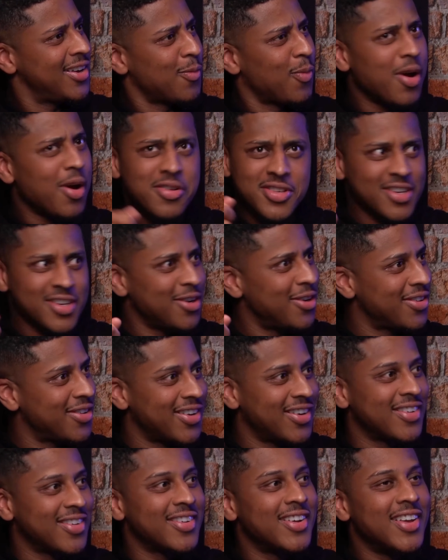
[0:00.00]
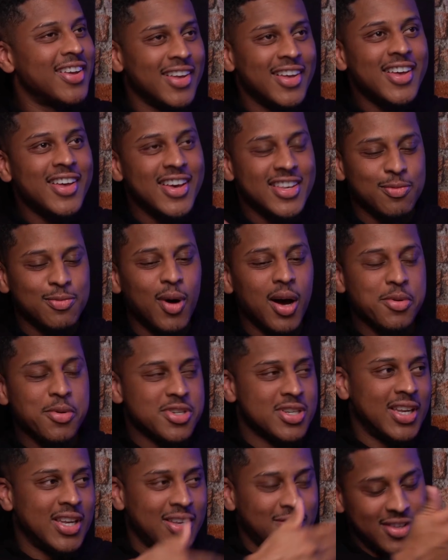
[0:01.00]
where has it gone? And it's why we
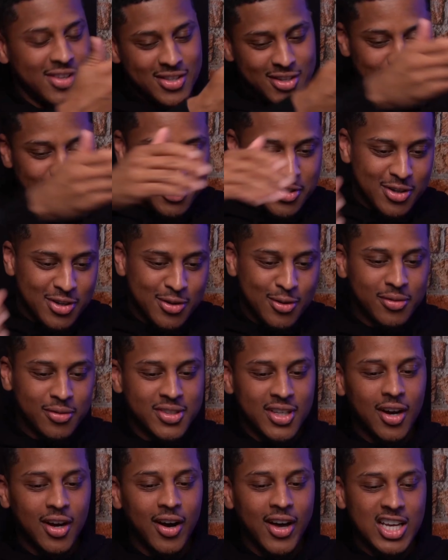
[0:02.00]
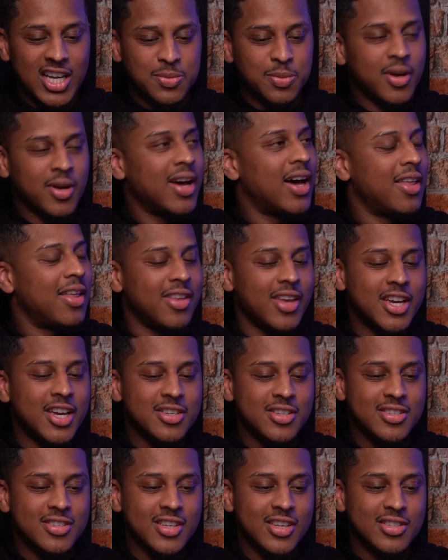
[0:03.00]
just leave it to Richard. He's obviously our expert at the
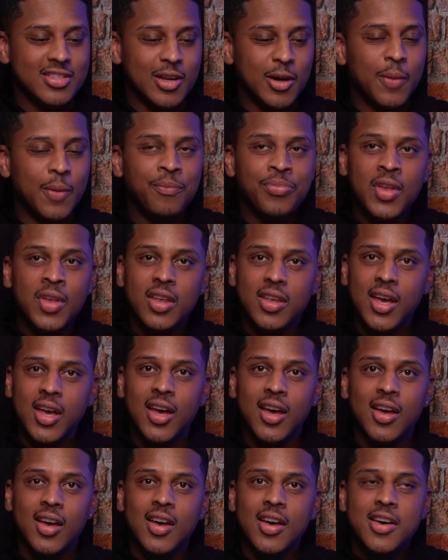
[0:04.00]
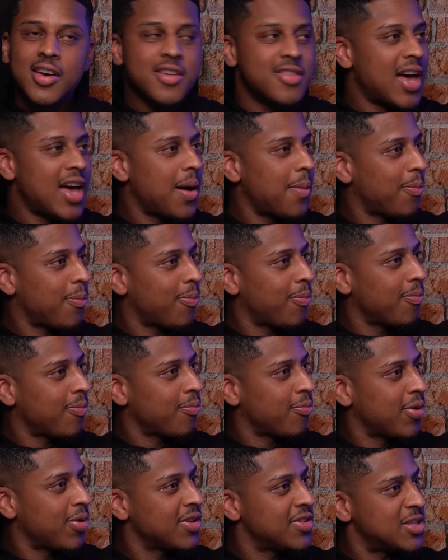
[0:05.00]
agency. So yeah, that
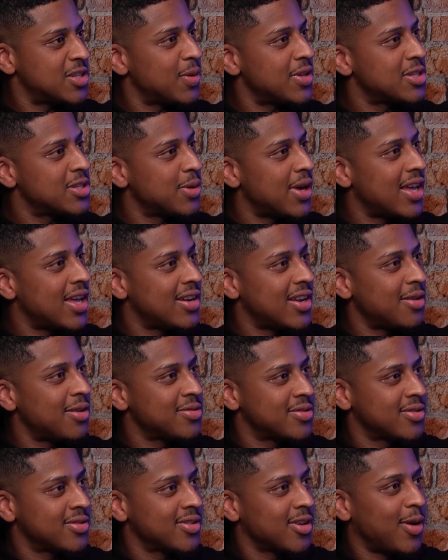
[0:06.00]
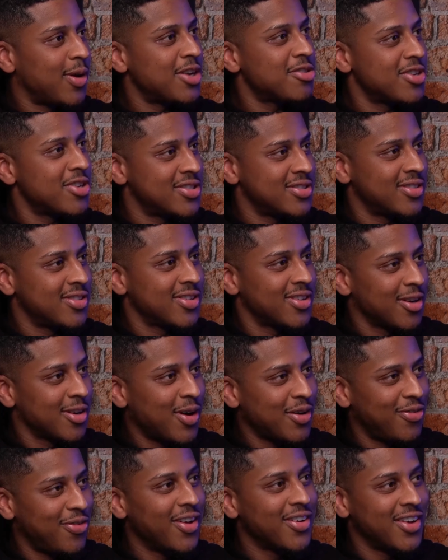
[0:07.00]
brings this one to an end. That was quite interesting,
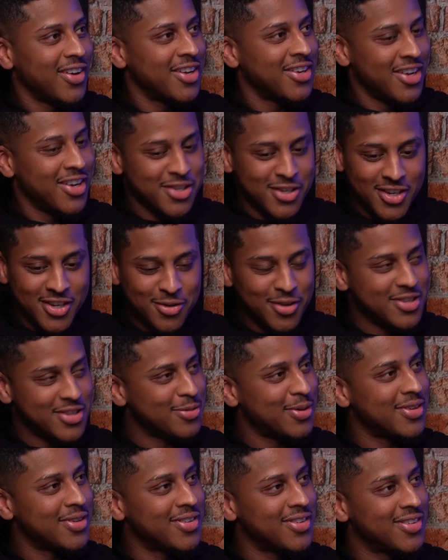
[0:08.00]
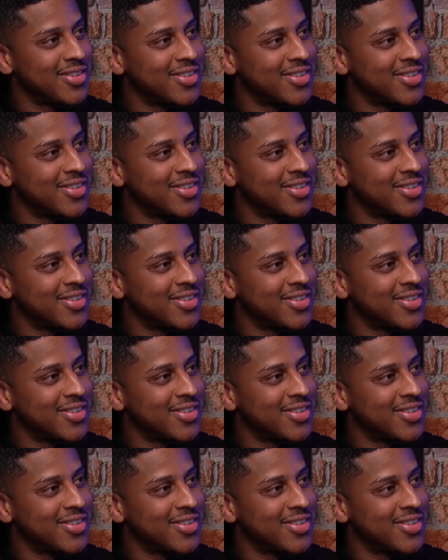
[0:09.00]
quite fun. I enjoyed this one.